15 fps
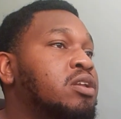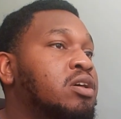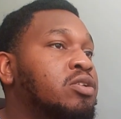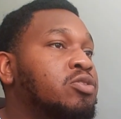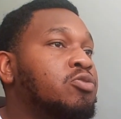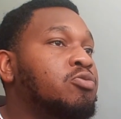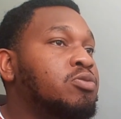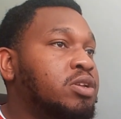
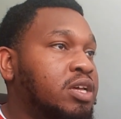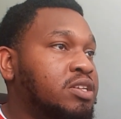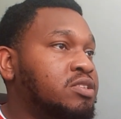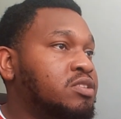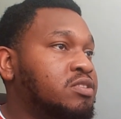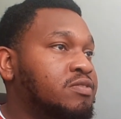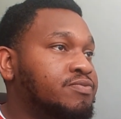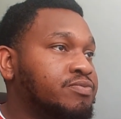
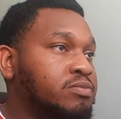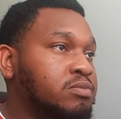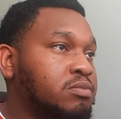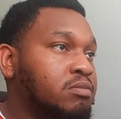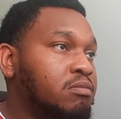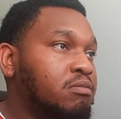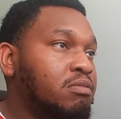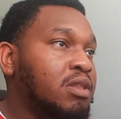Nunez,
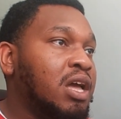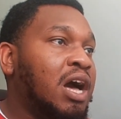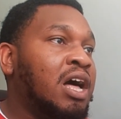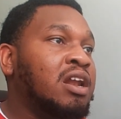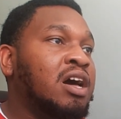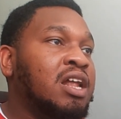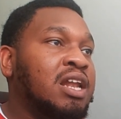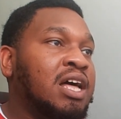
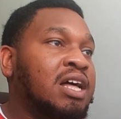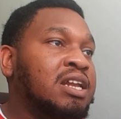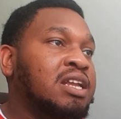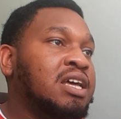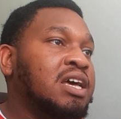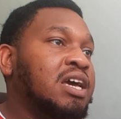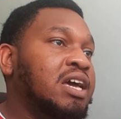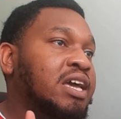Al Hilal,
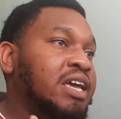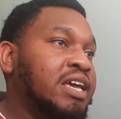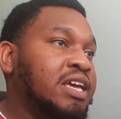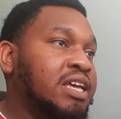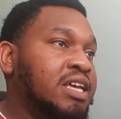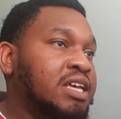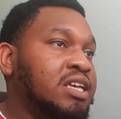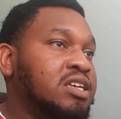
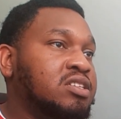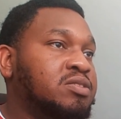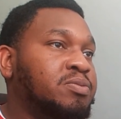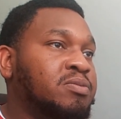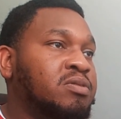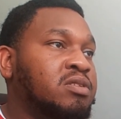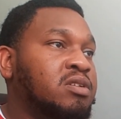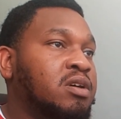is
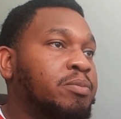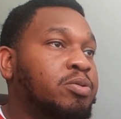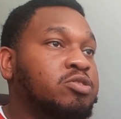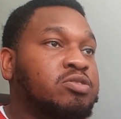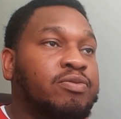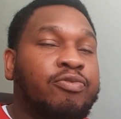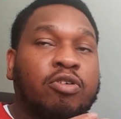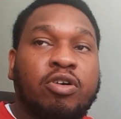
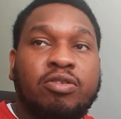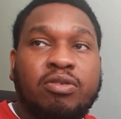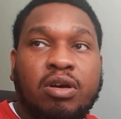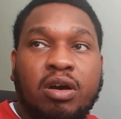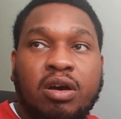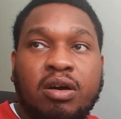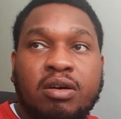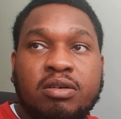pushing for
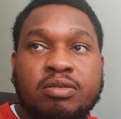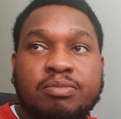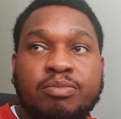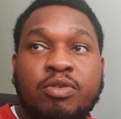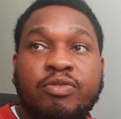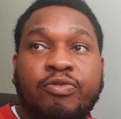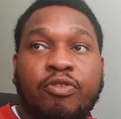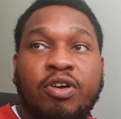a
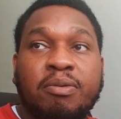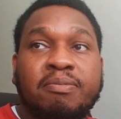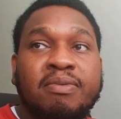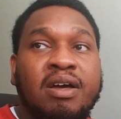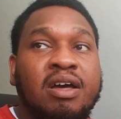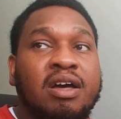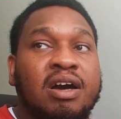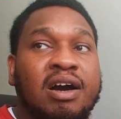move for him.
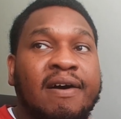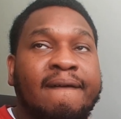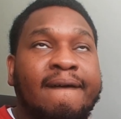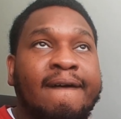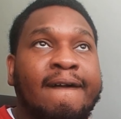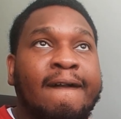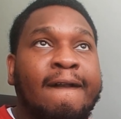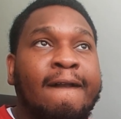
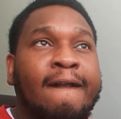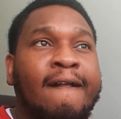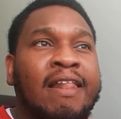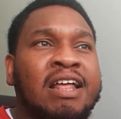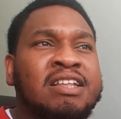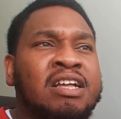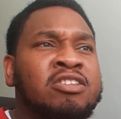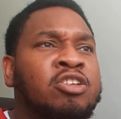
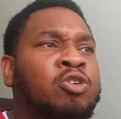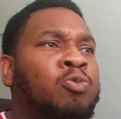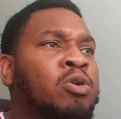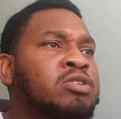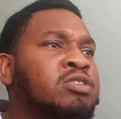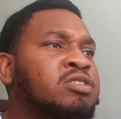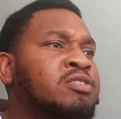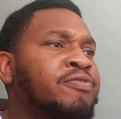I don't know what
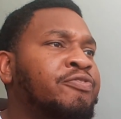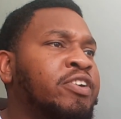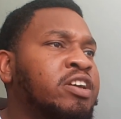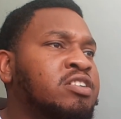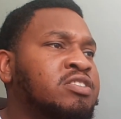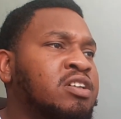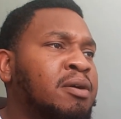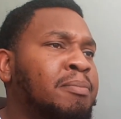the
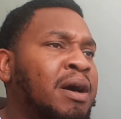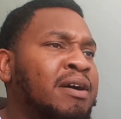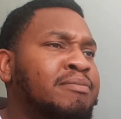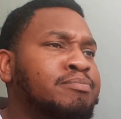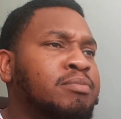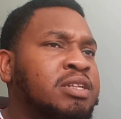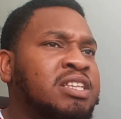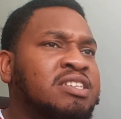figures are,
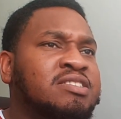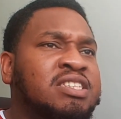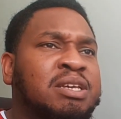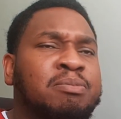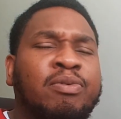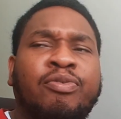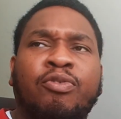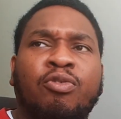but I did see
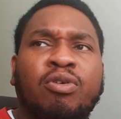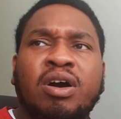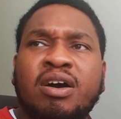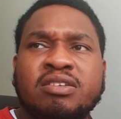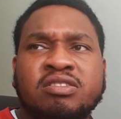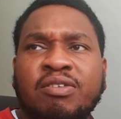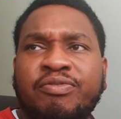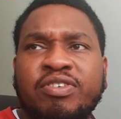before
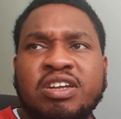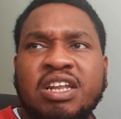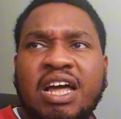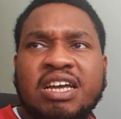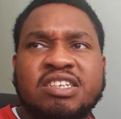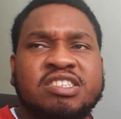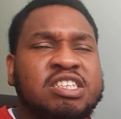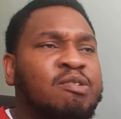something
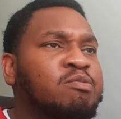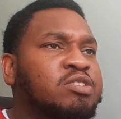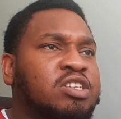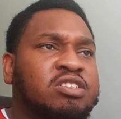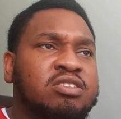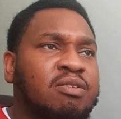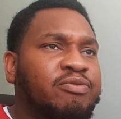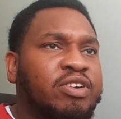like 70
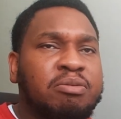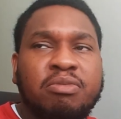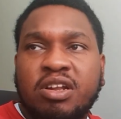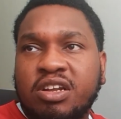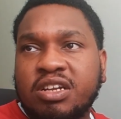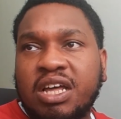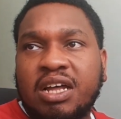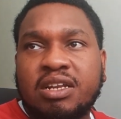something
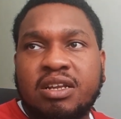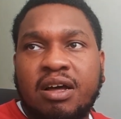million that